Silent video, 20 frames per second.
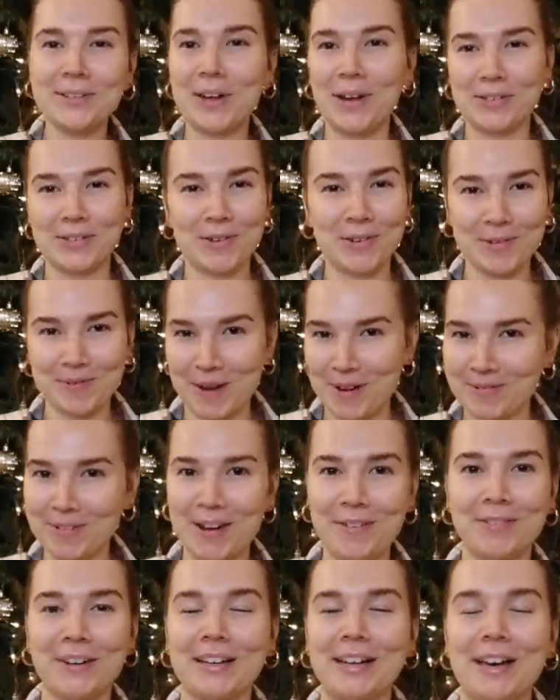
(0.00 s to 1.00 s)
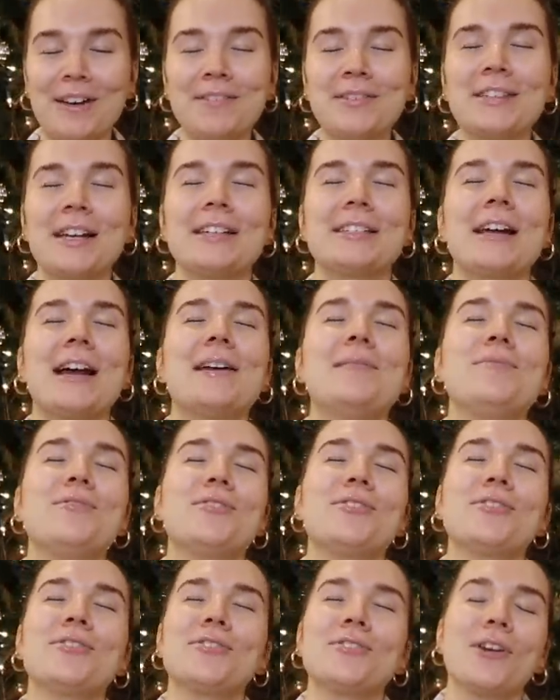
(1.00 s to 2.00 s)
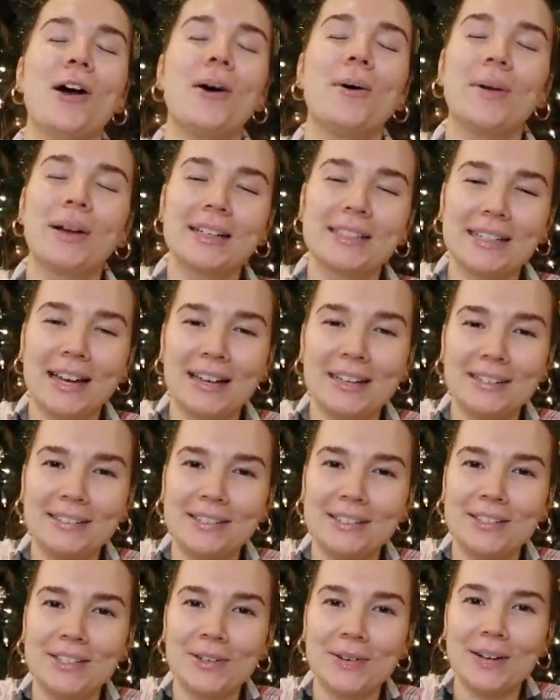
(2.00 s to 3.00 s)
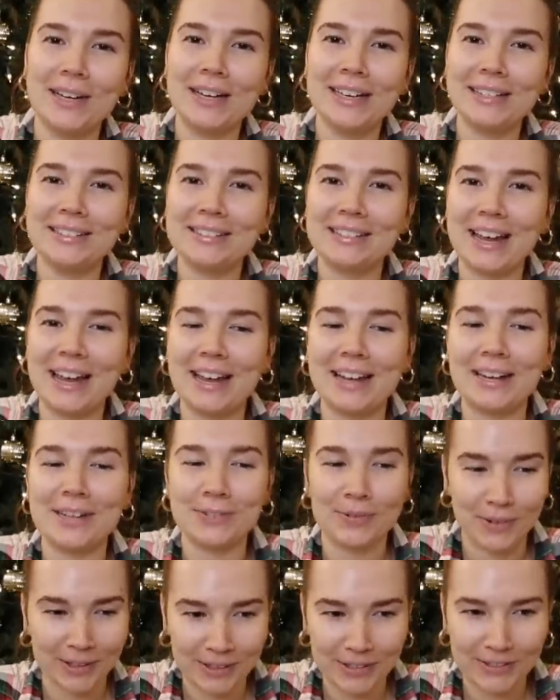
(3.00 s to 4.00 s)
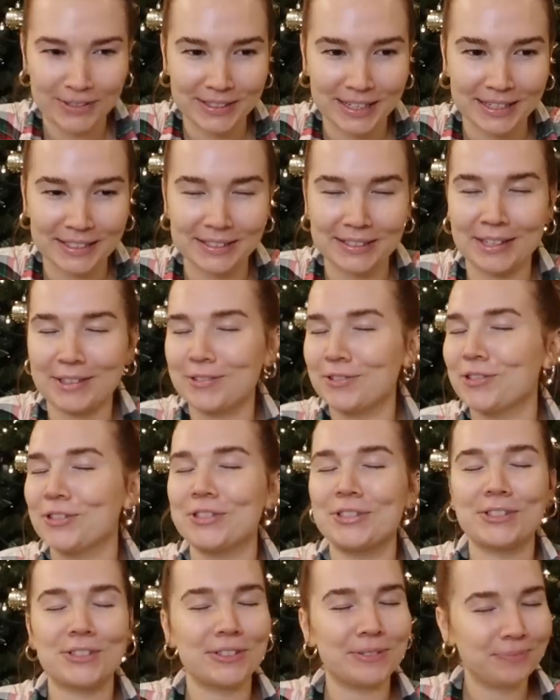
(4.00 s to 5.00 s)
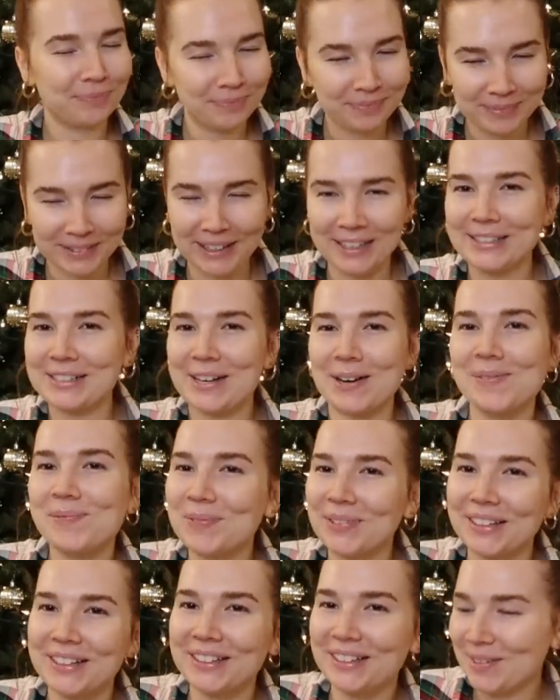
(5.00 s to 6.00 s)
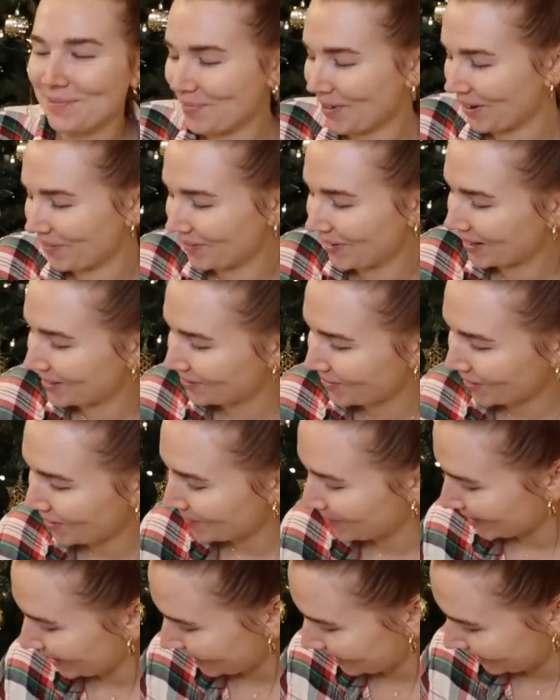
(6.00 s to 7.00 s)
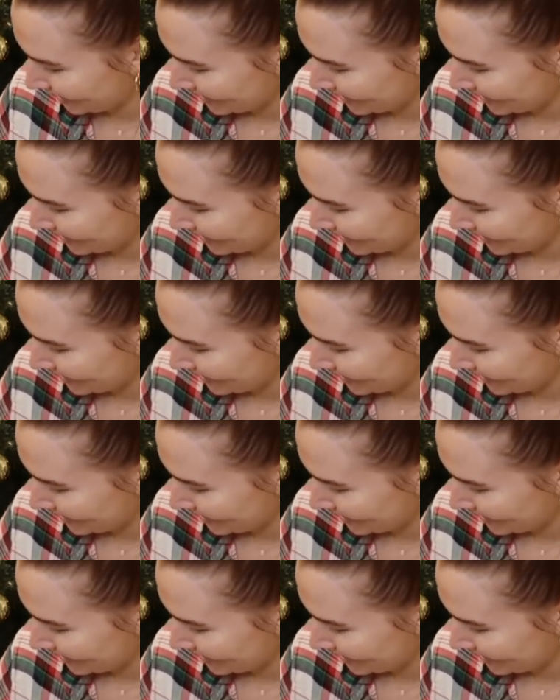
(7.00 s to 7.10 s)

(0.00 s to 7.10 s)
was also one of my favorite gifts because I'm just so excited to do it. And it's one of those things that's just, it's completely perfect for me.